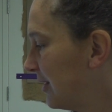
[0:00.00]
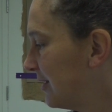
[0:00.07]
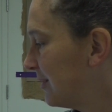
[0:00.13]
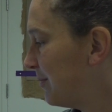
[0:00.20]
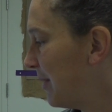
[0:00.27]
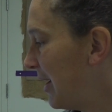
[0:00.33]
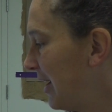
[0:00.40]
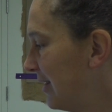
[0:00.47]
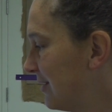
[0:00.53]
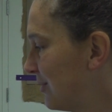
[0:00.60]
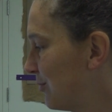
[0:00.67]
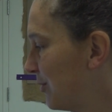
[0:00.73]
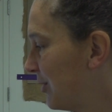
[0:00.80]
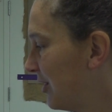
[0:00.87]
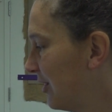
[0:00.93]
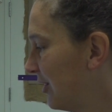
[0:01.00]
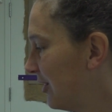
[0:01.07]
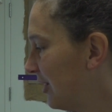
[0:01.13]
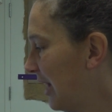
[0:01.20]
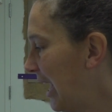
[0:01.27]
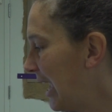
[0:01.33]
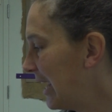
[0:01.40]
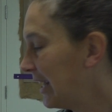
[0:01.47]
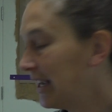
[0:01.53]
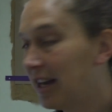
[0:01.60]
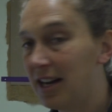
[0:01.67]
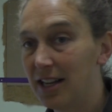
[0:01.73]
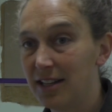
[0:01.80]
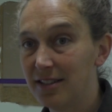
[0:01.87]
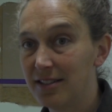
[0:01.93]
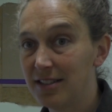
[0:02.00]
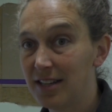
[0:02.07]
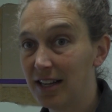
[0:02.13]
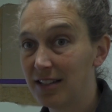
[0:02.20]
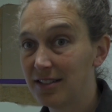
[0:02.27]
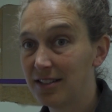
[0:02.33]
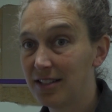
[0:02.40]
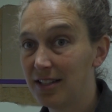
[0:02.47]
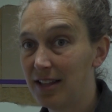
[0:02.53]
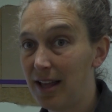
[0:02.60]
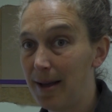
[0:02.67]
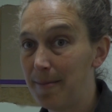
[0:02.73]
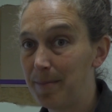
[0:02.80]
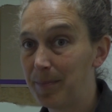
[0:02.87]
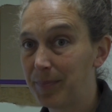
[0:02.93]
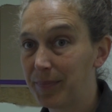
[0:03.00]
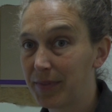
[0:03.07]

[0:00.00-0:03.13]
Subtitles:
spaced with the little icons next to them.